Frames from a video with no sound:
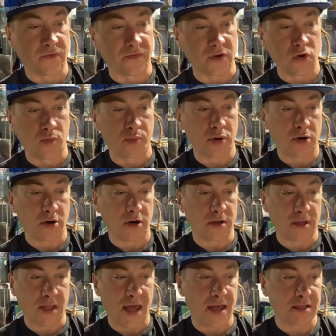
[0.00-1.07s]
viewport,
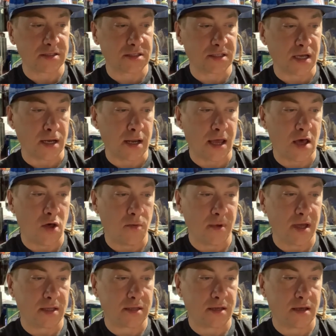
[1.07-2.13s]
lens and
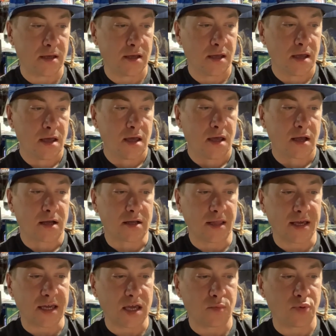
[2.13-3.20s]
helmet.
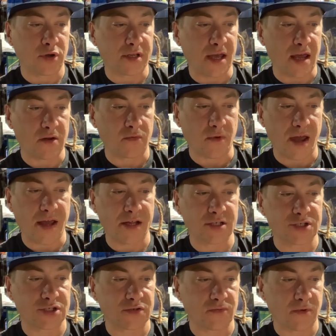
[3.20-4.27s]
Clicking pretend
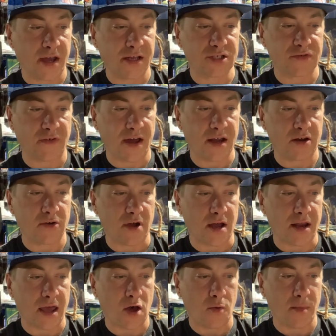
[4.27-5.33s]
rangefinder on
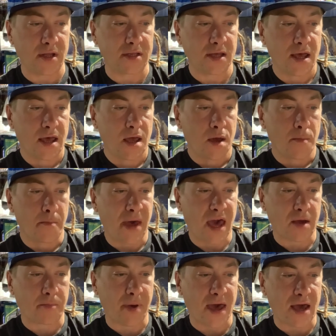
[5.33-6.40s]
helmet.
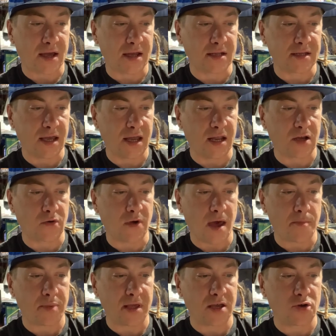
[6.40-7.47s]
Backpack containing
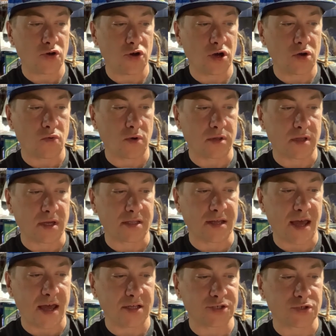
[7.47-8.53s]
grappling hook with
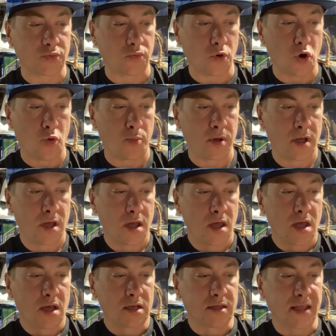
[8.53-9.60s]
attached rope.
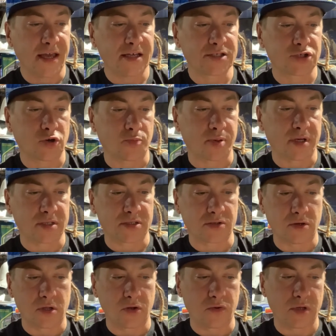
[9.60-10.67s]
Laser pistol
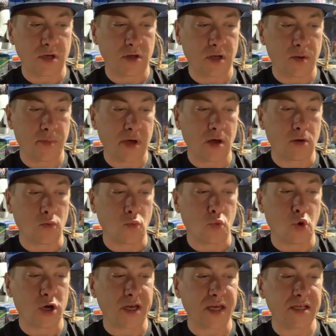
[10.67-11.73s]
and utility belt.
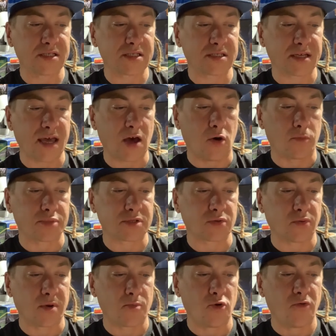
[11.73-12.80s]
Wookiee scalps,
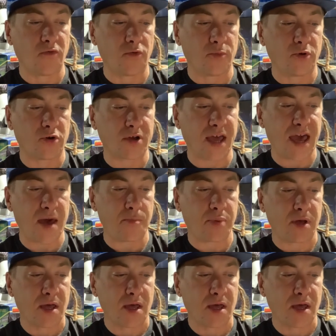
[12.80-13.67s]
removable cape.